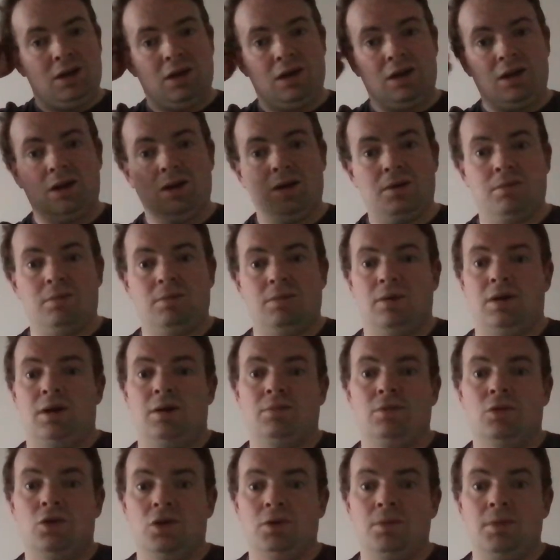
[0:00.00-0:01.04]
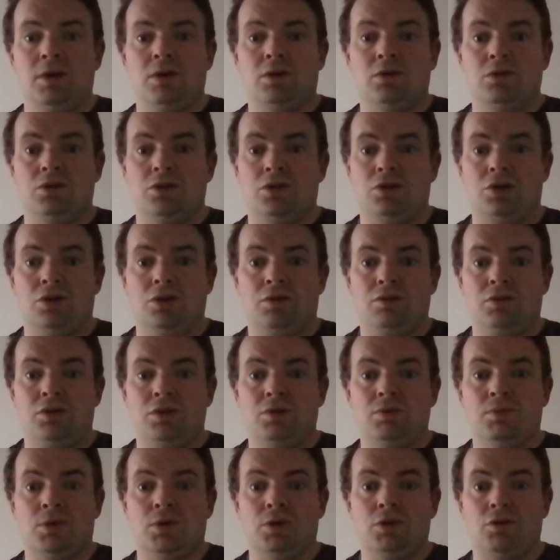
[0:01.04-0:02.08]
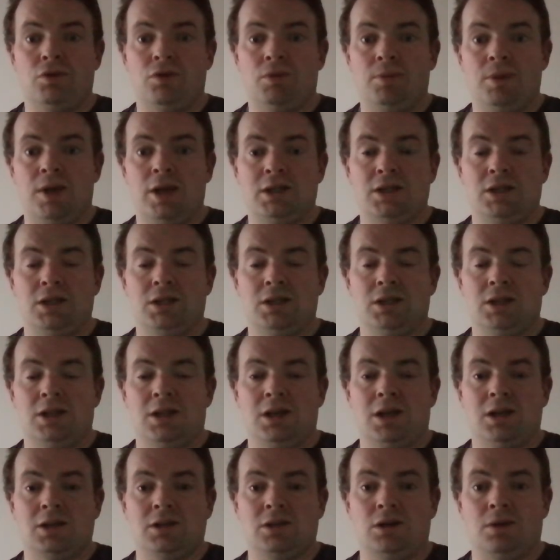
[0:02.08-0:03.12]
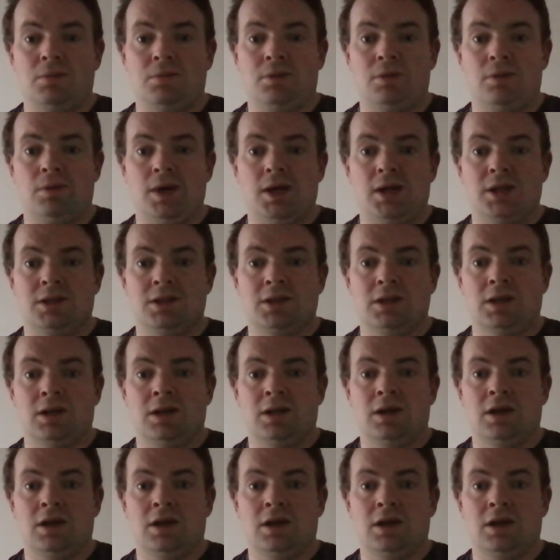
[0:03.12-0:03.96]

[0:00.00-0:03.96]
I'm going to be going through a few more formations in the next couple of weeks.